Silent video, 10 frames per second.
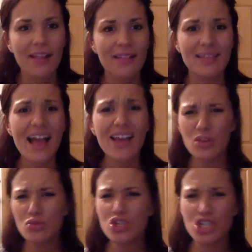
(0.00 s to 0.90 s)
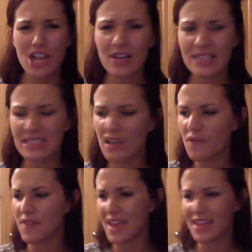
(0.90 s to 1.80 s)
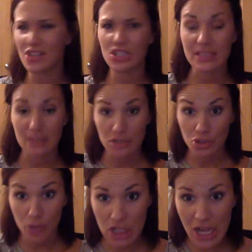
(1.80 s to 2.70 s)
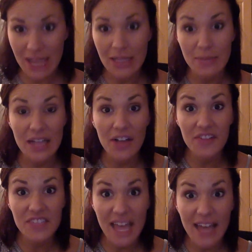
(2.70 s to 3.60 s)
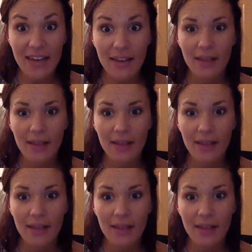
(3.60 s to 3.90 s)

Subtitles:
not you sharing stuff that they can just screenshot themselves then.